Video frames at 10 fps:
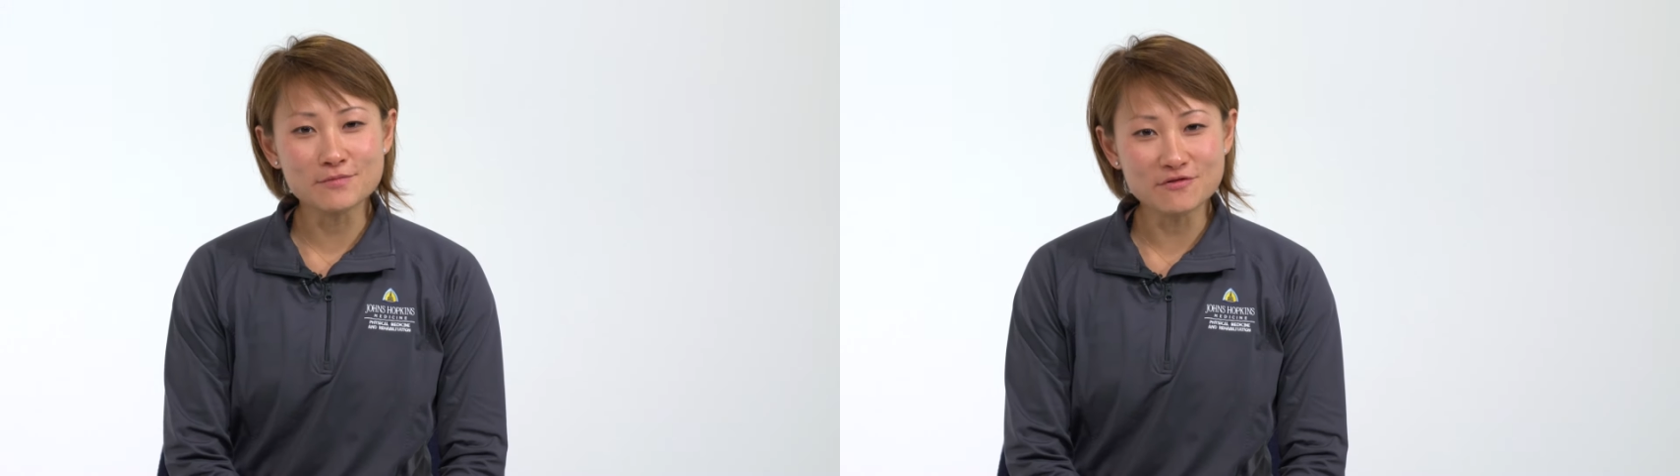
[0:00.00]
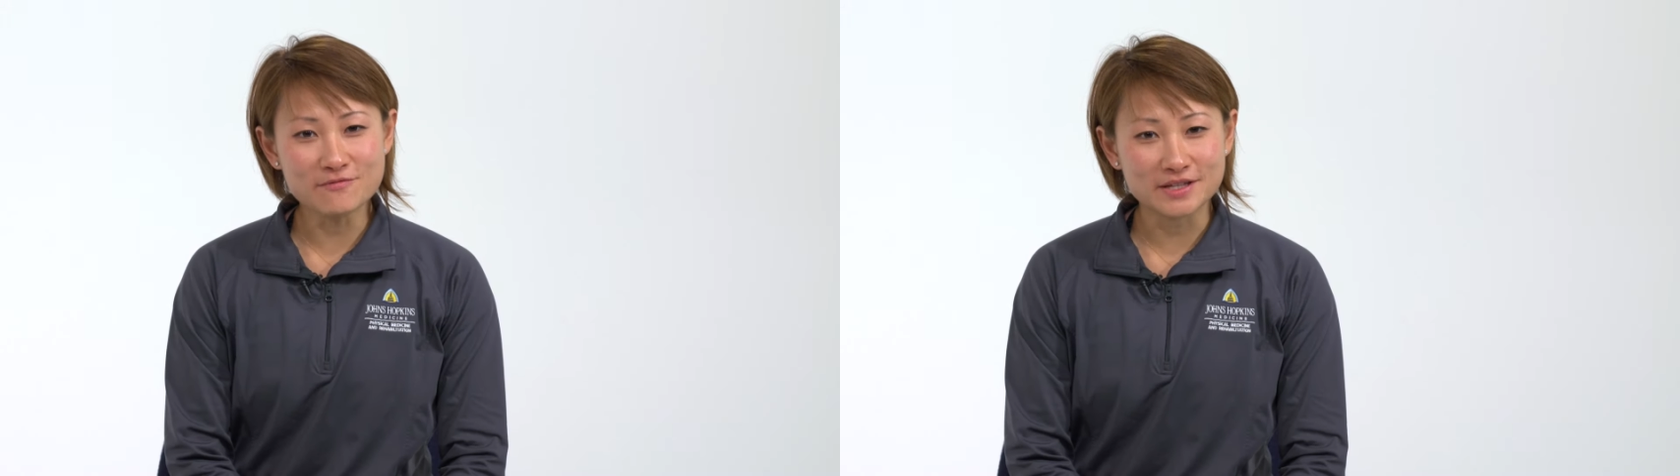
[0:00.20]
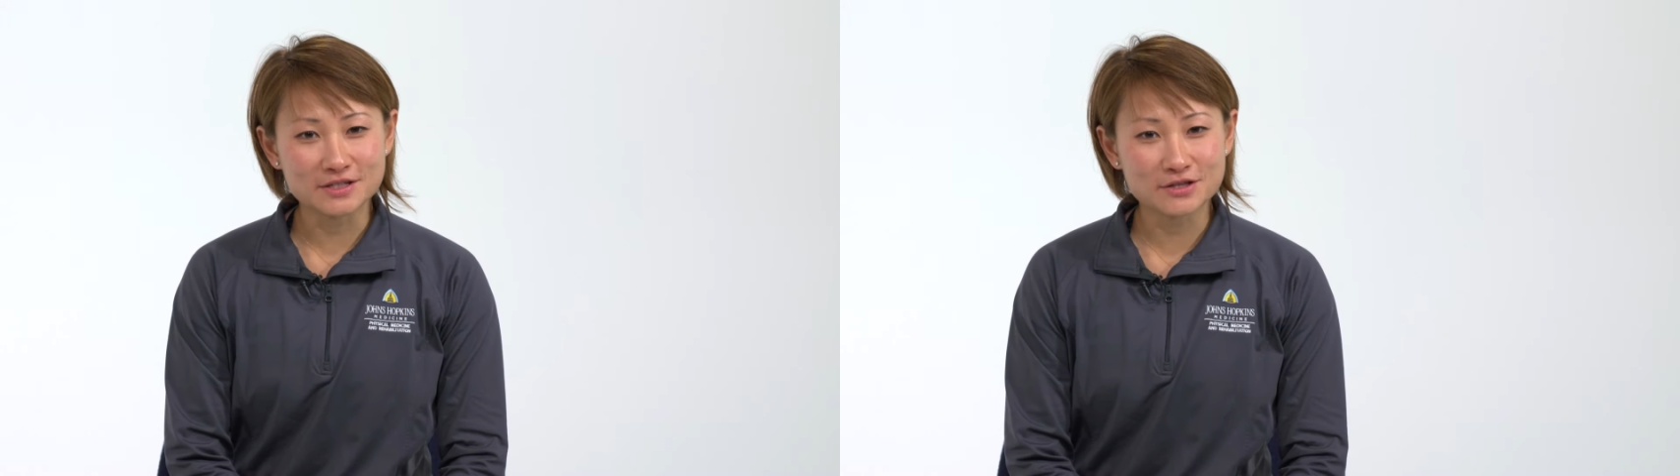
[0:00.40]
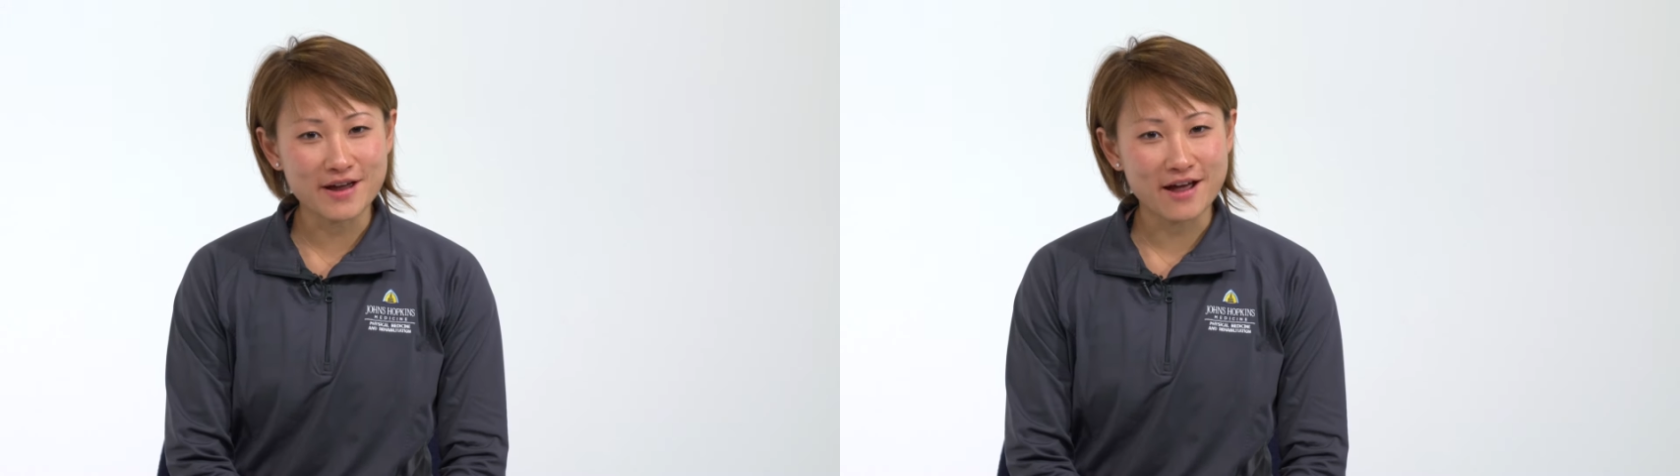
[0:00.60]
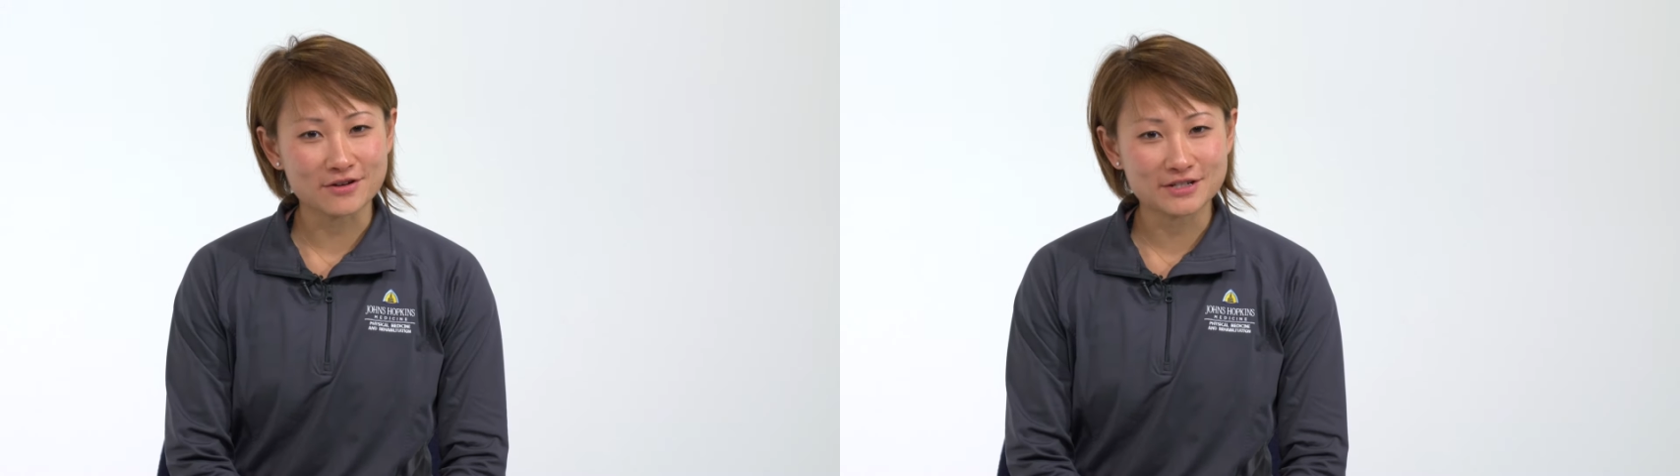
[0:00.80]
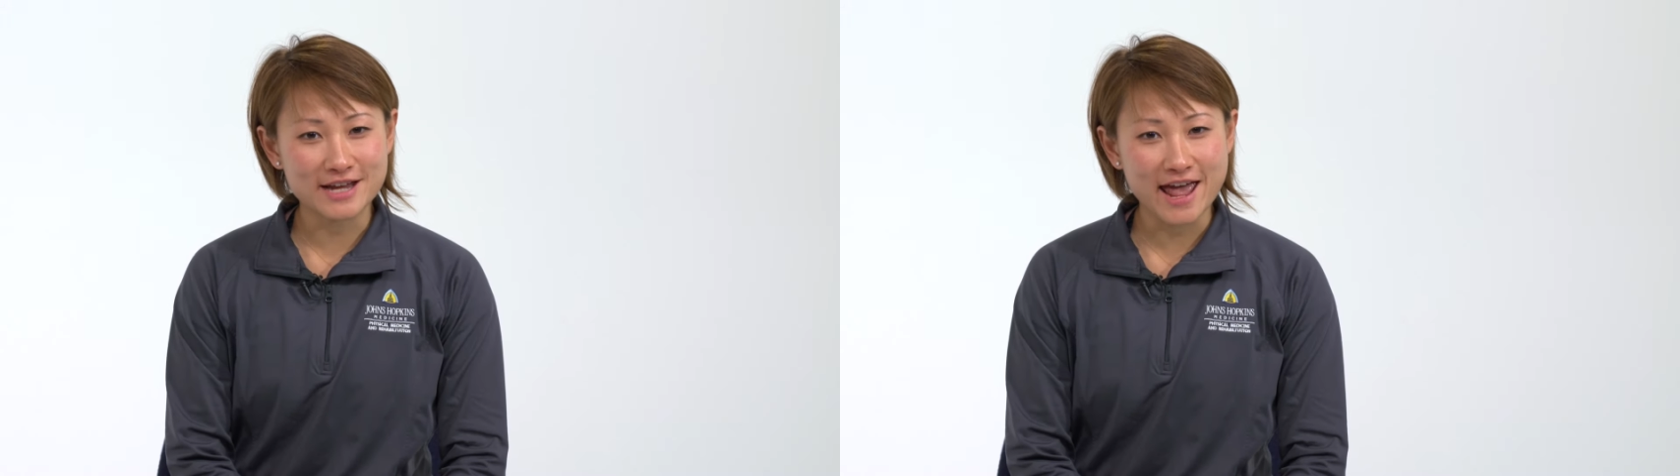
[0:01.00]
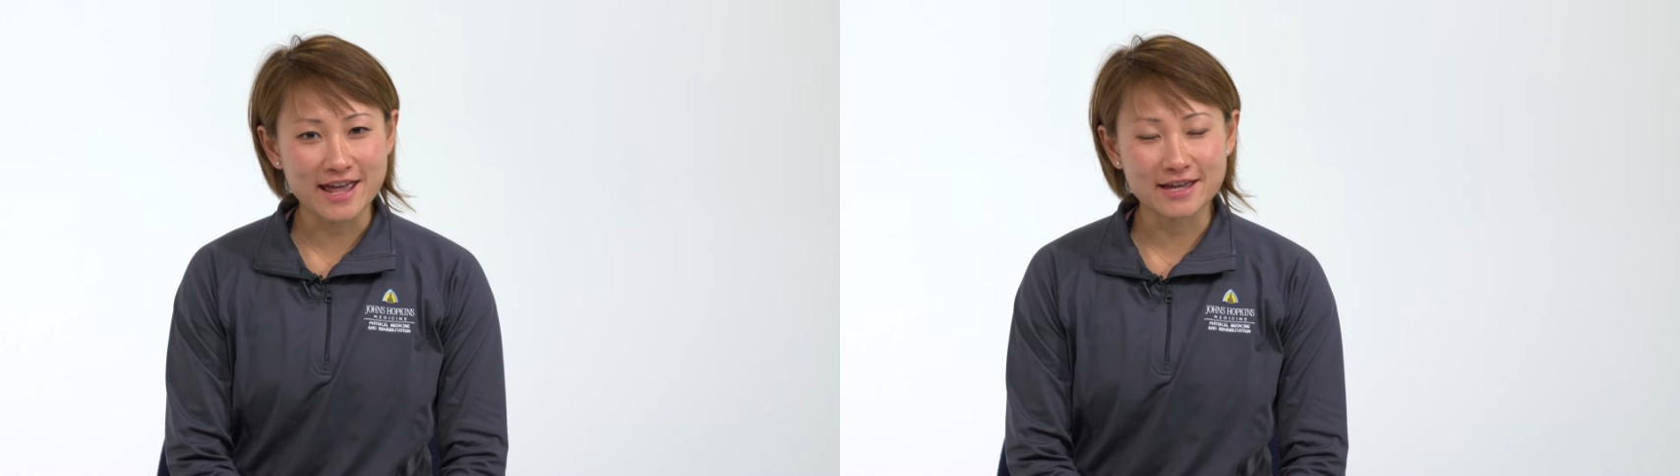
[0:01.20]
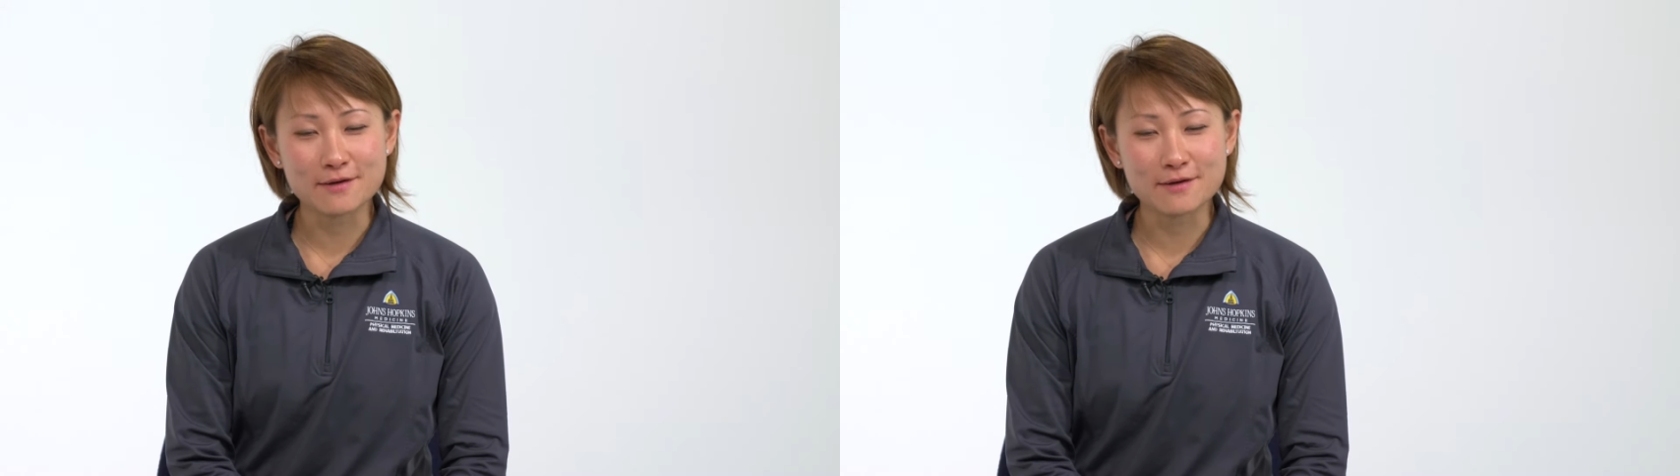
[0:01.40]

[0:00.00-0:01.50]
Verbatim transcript: movements throughout your day